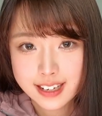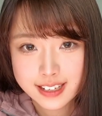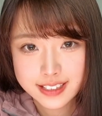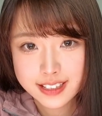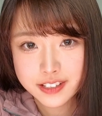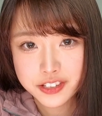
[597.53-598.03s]

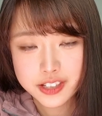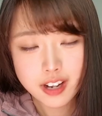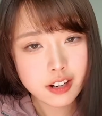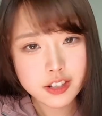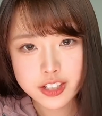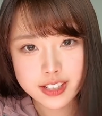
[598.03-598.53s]
lessons
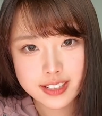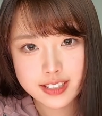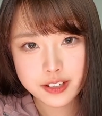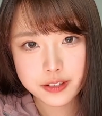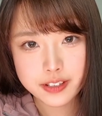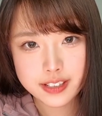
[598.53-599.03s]
aren't just
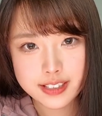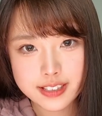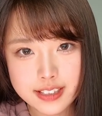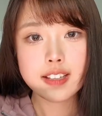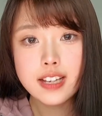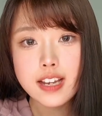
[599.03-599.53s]
theories.
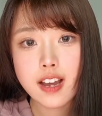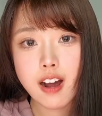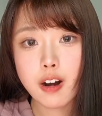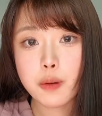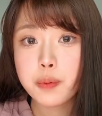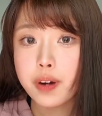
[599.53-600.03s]
They
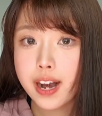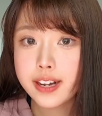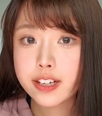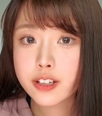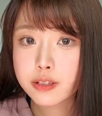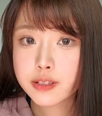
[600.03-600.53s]
are
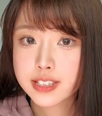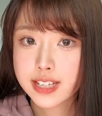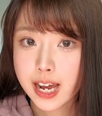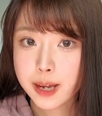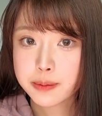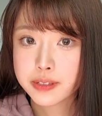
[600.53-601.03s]
practical
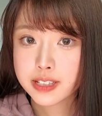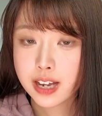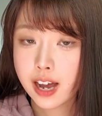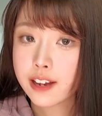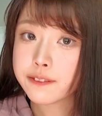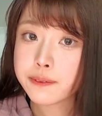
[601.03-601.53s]
steps
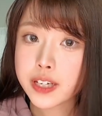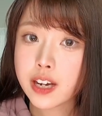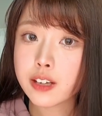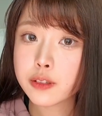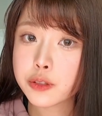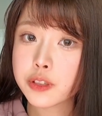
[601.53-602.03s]
I've
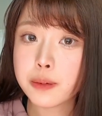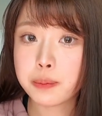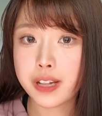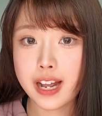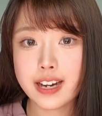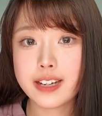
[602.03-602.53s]
begun to
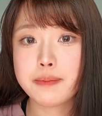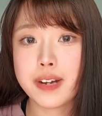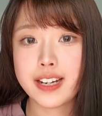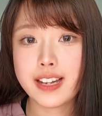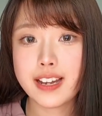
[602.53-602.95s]
apply in my